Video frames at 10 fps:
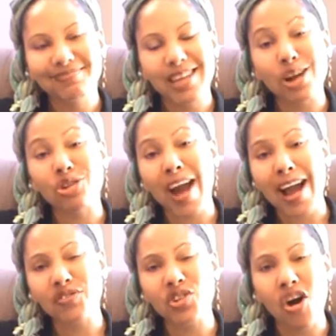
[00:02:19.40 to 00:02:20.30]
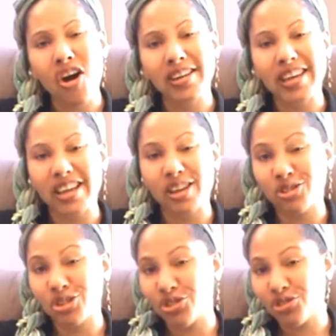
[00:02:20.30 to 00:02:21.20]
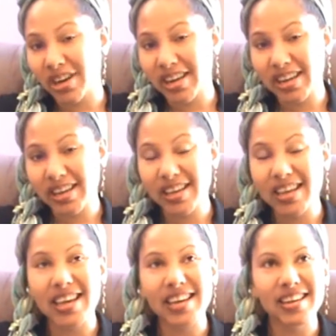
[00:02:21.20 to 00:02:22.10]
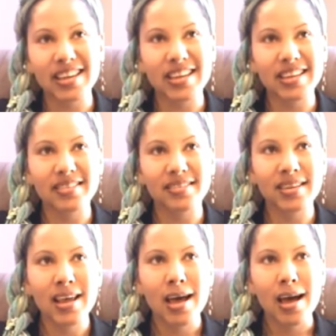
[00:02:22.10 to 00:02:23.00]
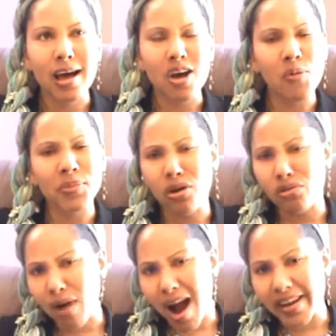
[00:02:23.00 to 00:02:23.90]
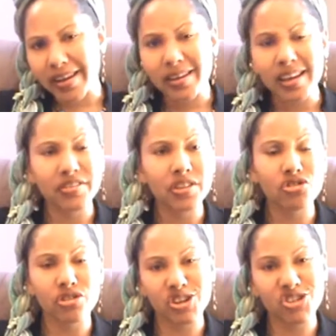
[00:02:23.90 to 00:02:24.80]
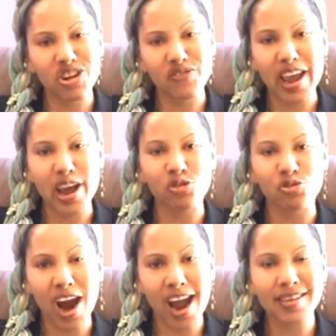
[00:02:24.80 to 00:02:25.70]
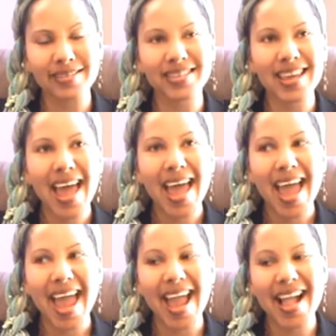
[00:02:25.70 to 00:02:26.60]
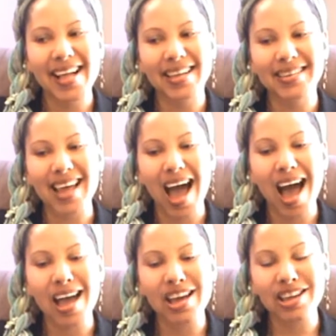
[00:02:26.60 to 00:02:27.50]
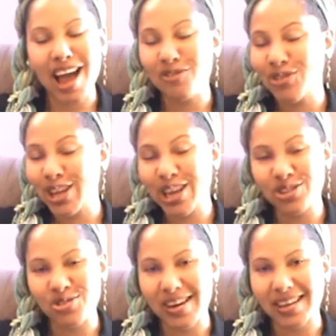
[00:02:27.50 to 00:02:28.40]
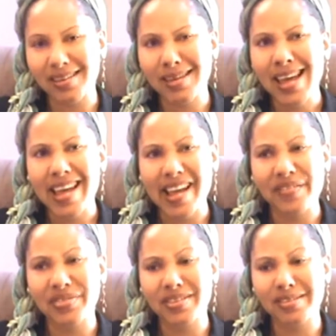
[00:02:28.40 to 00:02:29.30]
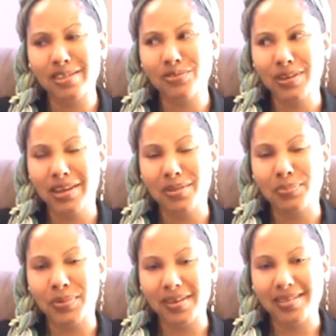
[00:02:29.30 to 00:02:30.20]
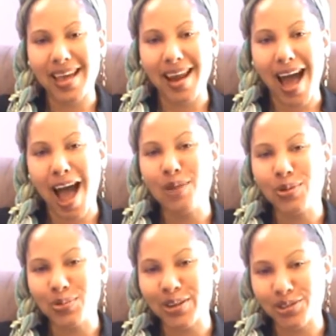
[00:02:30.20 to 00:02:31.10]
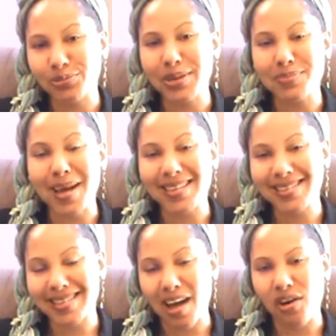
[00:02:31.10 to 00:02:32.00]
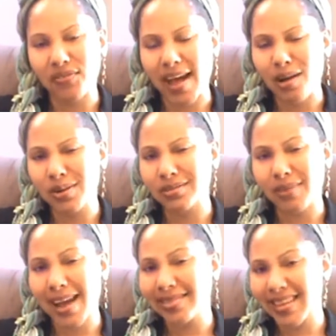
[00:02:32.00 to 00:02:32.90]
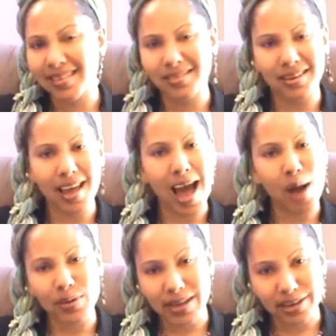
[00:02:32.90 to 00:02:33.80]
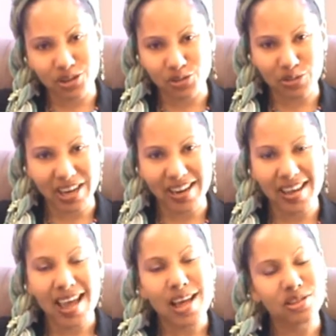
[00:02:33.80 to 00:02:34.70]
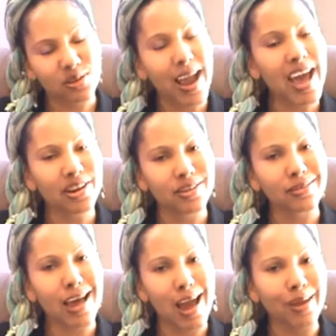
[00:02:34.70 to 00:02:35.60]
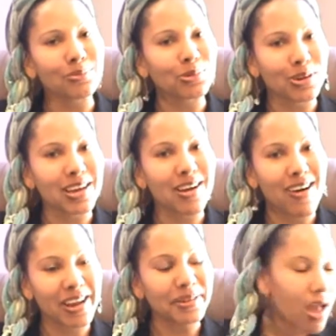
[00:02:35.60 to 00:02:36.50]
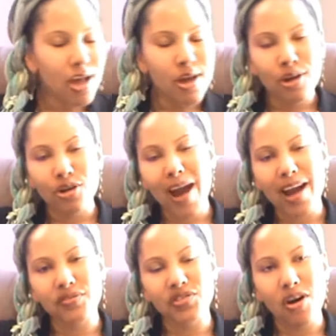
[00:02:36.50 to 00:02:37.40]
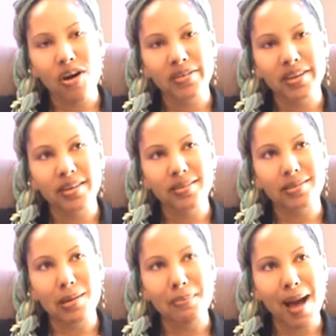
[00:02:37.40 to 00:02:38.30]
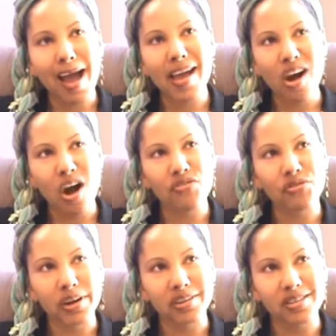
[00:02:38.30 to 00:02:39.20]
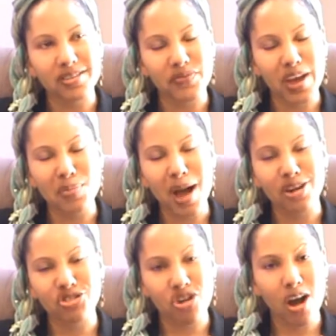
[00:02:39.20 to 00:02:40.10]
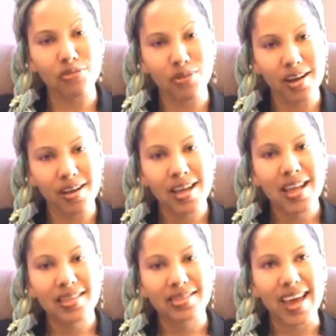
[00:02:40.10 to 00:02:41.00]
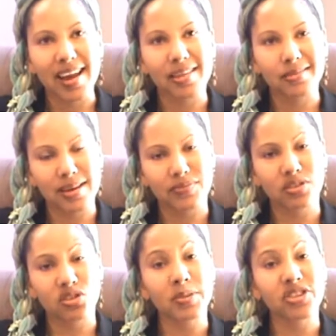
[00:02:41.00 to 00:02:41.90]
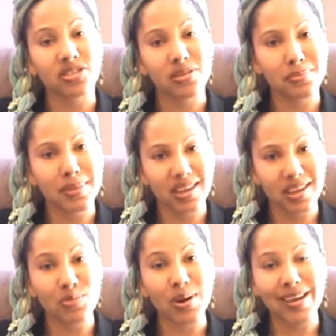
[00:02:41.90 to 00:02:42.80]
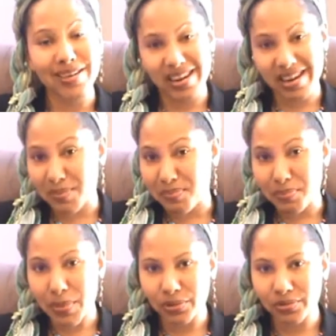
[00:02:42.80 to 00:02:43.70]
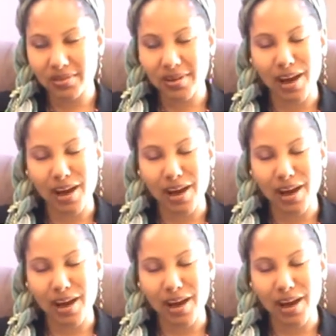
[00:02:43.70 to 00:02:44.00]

Crack of Dawn is gritty. It is homoerotic in the tradition of Anne Rice, and I really enjoyed it. And this is really a book that I would want to read myself. I always write things that I would like to read, so I had a good time working on it. Crack of Dawn is my offering to the vampire genre that has given so much to me when I needed it most.